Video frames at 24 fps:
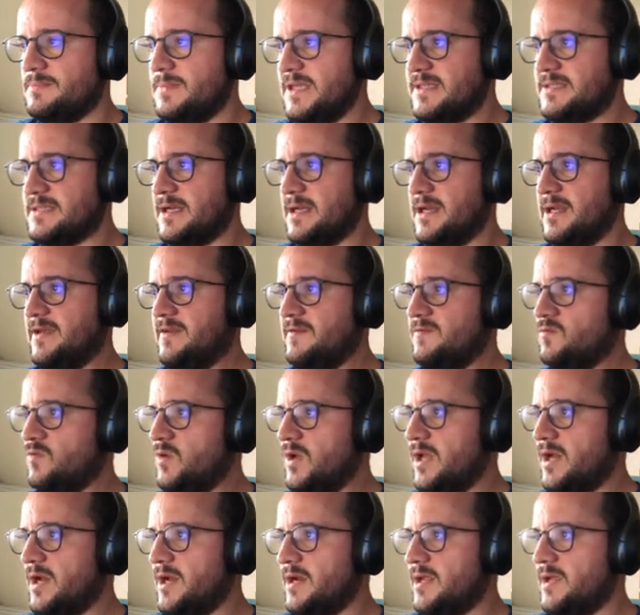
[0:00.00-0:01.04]
Basically,
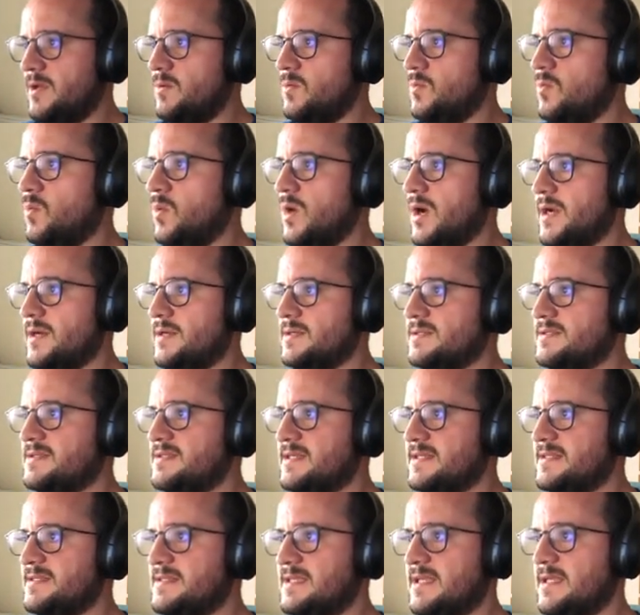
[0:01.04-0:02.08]
we are in
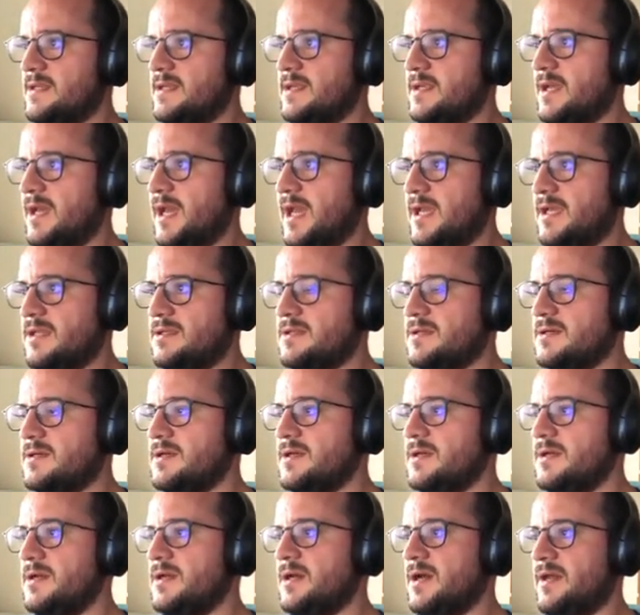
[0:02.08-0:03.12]
1.16.8,
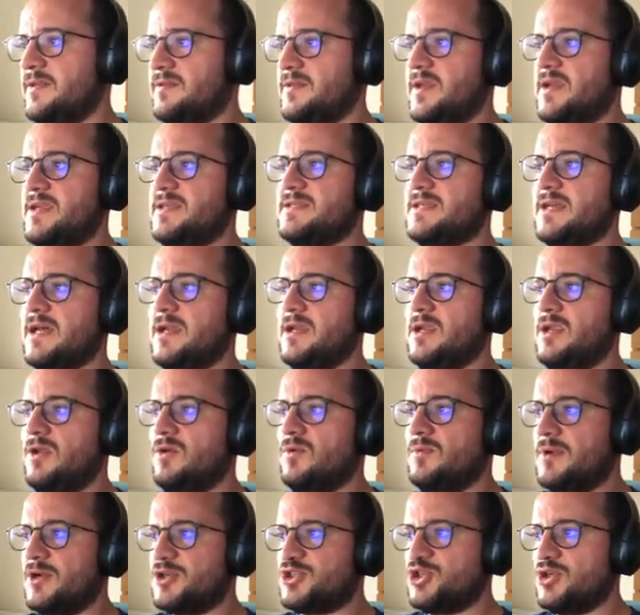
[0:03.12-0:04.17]
and there is a
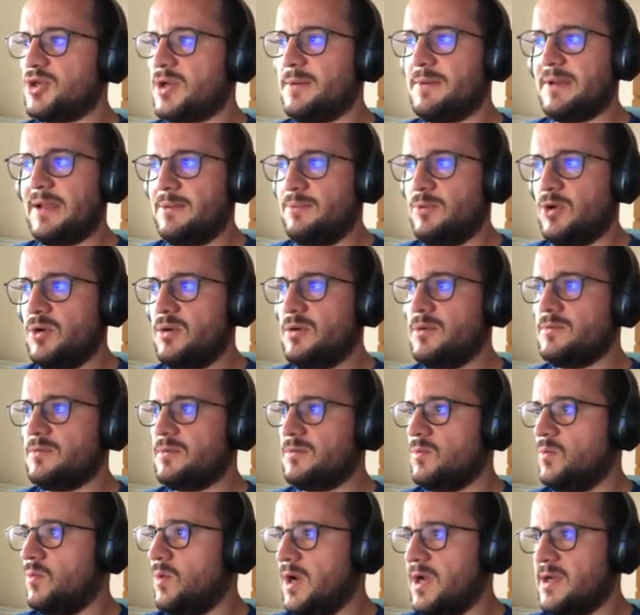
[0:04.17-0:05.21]
new version available,
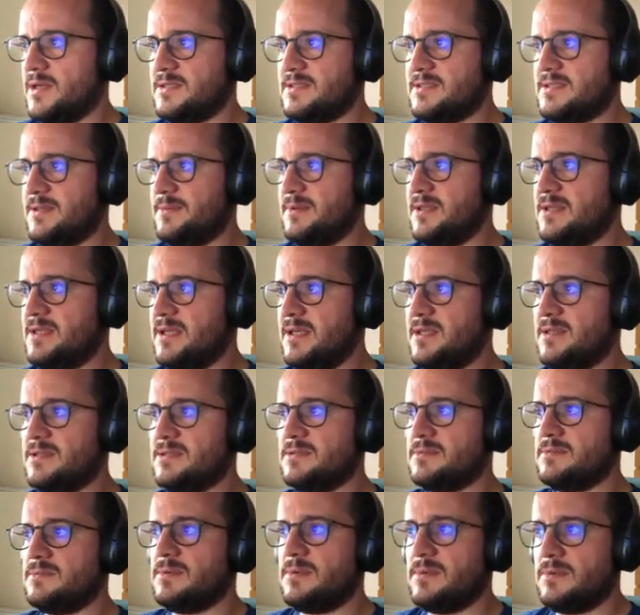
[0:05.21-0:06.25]
1.17
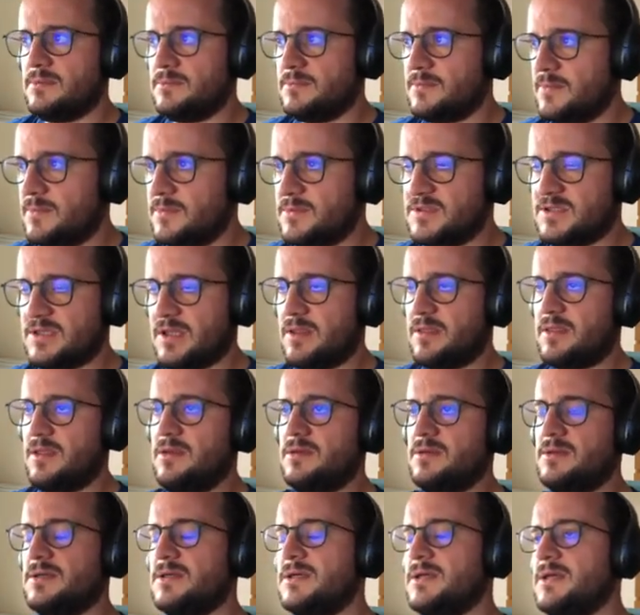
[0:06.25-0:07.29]
something.